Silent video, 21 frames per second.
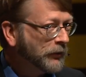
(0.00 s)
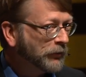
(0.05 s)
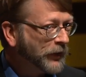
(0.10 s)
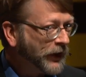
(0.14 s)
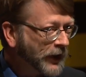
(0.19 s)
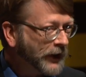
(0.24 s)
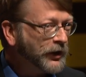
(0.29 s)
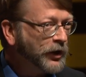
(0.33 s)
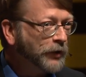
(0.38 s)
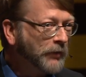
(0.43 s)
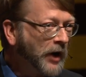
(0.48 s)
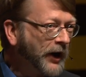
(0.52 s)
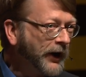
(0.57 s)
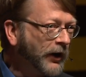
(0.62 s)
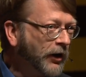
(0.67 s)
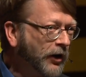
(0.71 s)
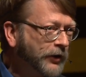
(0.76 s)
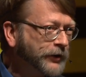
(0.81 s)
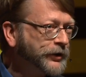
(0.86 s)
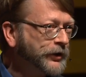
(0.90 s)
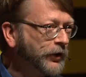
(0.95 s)
But then you might
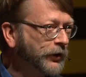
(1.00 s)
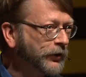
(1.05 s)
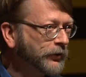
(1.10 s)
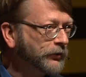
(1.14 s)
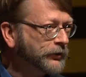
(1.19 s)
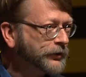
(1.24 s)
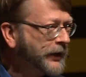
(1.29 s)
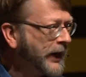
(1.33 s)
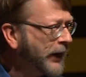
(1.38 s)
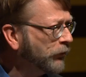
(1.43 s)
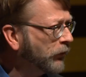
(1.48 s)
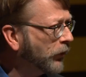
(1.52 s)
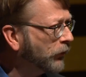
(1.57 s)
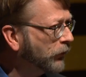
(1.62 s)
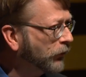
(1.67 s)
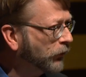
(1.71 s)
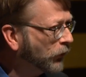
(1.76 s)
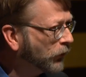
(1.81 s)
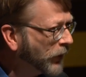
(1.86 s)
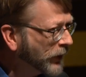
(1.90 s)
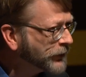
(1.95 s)
also say, well,
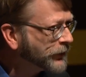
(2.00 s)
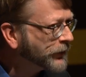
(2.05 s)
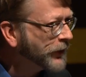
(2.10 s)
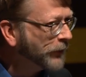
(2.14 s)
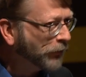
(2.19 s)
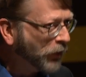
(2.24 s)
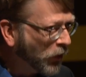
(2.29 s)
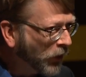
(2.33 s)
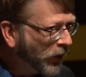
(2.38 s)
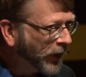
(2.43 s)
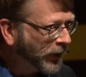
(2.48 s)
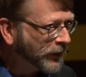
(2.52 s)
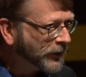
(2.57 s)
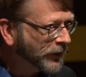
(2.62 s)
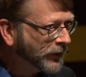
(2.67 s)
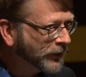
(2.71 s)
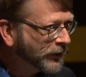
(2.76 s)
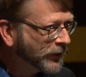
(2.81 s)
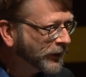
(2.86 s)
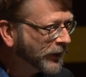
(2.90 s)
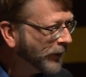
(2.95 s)
what's the point?
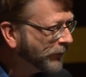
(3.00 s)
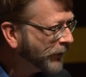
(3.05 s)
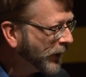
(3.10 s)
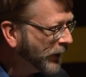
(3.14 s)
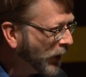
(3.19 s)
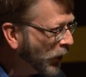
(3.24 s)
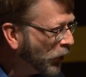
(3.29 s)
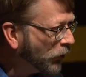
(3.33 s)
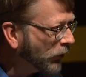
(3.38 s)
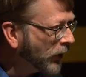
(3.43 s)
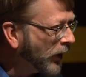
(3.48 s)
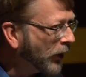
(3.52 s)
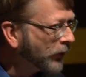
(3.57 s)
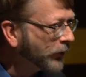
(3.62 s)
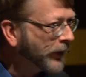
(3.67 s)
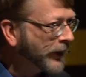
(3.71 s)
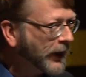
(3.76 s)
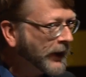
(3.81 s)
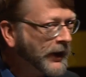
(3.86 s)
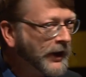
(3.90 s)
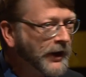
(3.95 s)
If they know we're
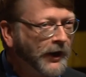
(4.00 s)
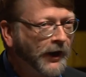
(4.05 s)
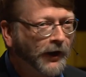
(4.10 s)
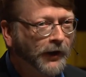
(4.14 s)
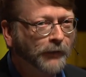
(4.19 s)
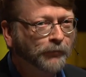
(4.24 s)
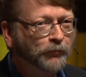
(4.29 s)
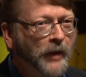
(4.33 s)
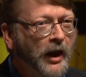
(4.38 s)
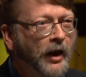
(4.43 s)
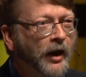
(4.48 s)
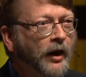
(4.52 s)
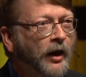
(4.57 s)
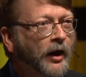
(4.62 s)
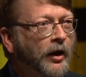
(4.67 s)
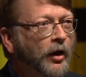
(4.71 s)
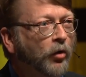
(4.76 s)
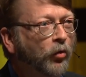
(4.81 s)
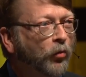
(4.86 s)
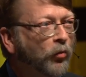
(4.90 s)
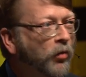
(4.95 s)
already here,
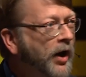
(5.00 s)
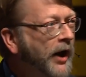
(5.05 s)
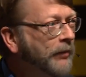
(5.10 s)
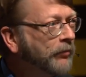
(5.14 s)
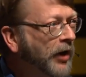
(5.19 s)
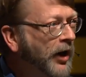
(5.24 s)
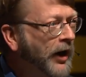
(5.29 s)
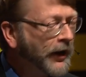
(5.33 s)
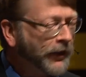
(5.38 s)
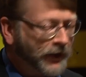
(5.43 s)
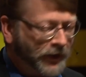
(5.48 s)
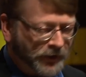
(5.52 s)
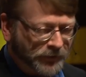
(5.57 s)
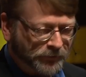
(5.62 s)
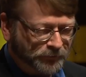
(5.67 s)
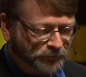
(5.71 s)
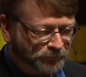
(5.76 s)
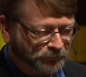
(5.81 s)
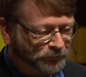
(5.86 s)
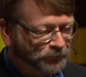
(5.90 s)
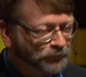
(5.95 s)
why bother?
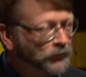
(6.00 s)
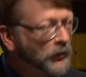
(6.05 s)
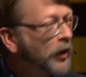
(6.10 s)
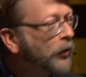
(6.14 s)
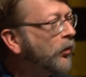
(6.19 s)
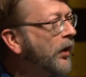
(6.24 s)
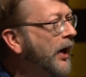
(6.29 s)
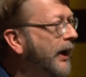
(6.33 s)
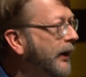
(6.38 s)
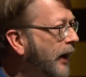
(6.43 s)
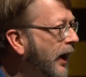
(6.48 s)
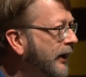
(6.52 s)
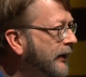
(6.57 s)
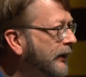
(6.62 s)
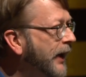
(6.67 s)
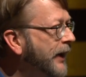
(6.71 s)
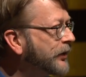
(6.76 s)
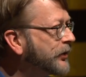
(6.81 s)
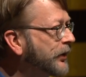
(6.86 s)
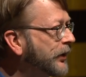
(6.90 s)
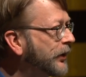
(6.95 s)
Well, I'd
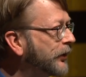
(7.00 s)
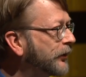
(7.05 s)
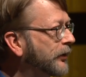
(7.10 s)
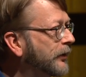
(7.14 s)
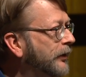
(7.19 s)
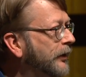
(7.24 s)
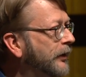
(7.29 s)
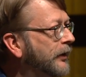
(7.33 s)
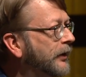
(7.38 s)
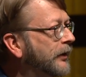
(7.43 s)
like to